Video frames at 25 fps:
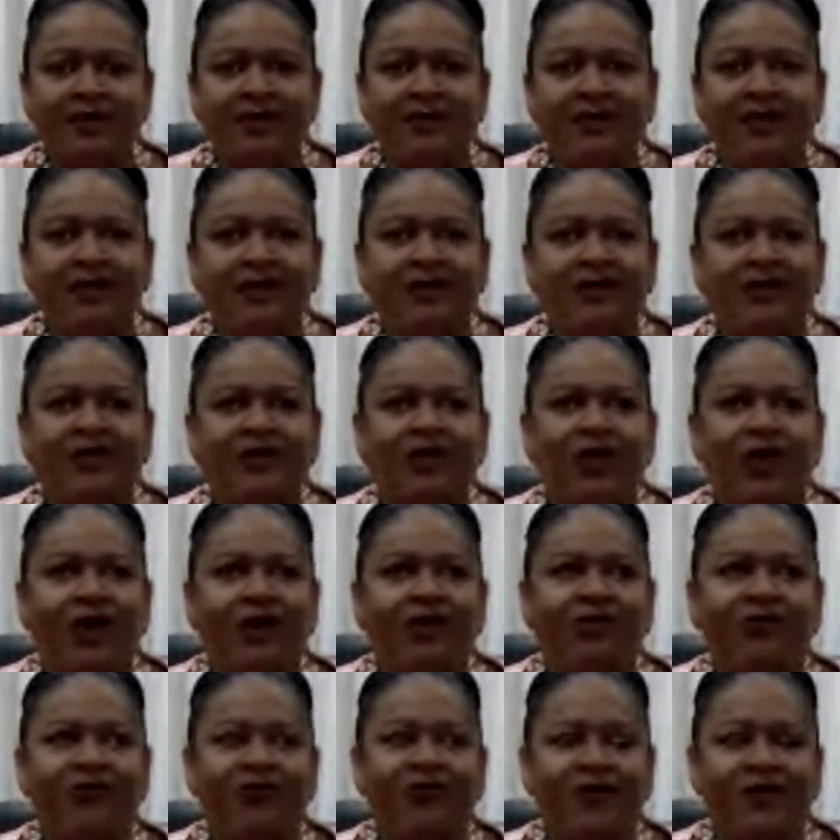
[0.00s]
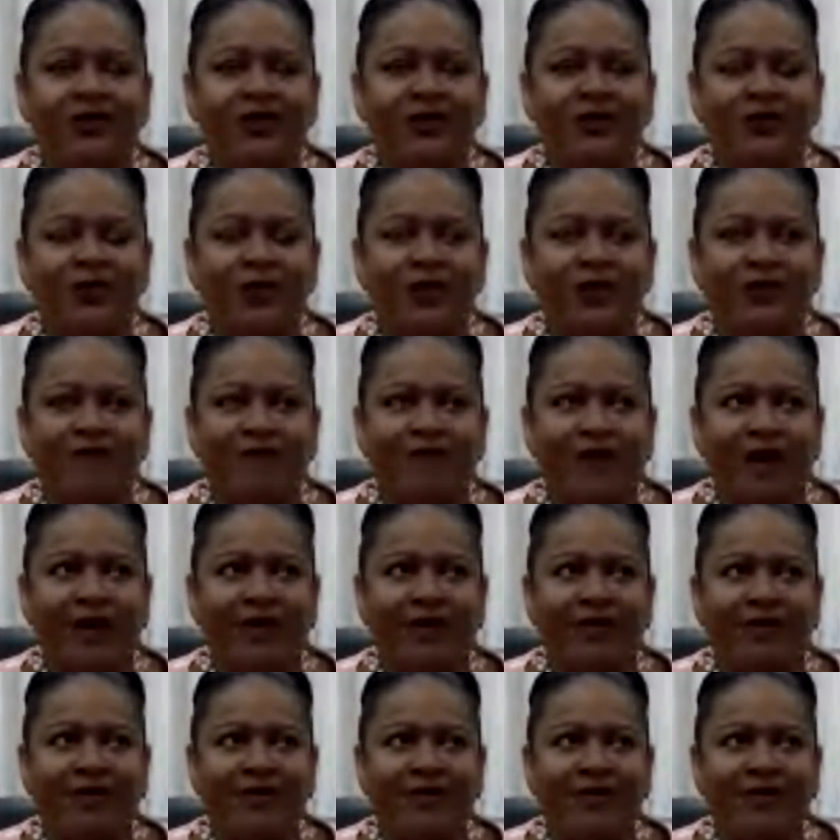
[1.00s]
Studies Conference with
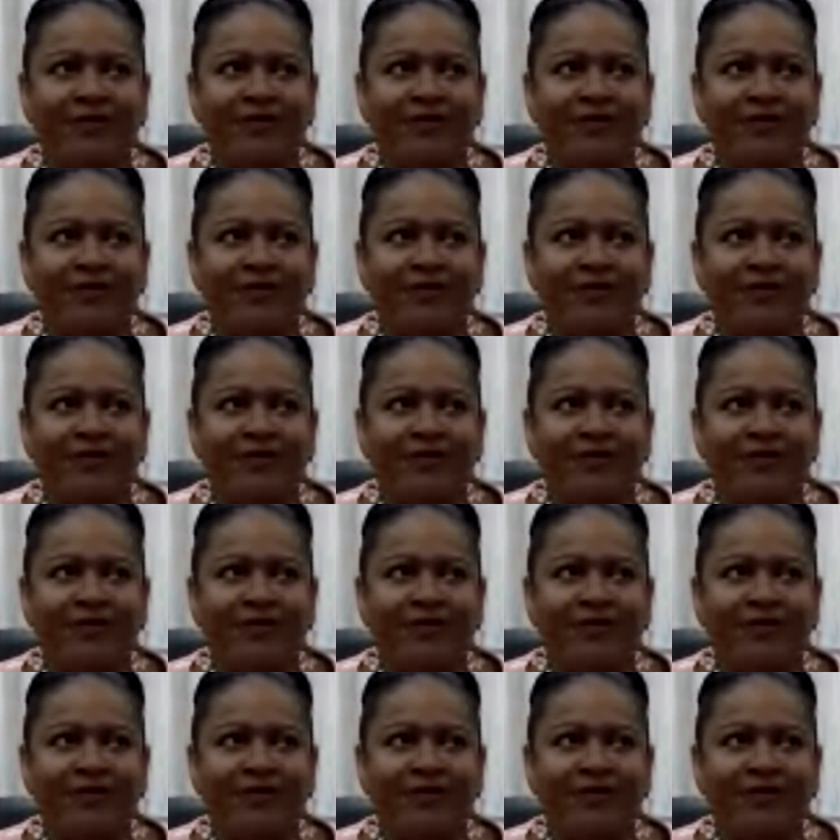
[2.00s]
my,